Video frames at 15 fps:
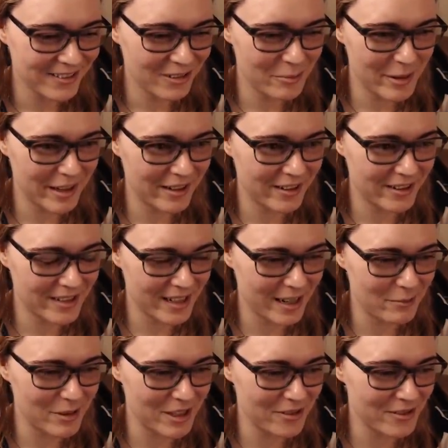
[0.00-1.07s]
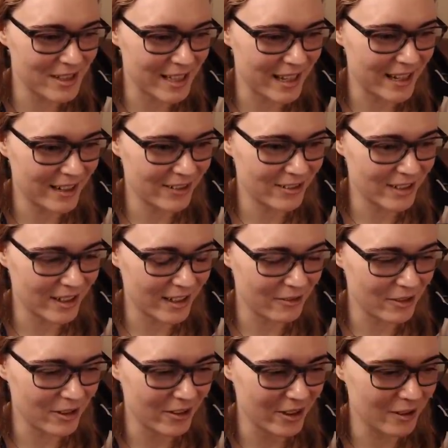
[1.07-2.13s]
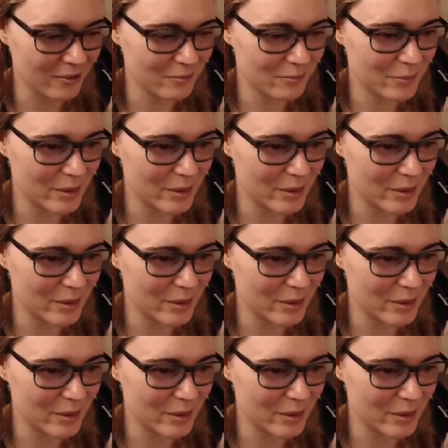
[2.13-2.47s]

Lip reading: Would be a good time to use that. I don't think I will, though.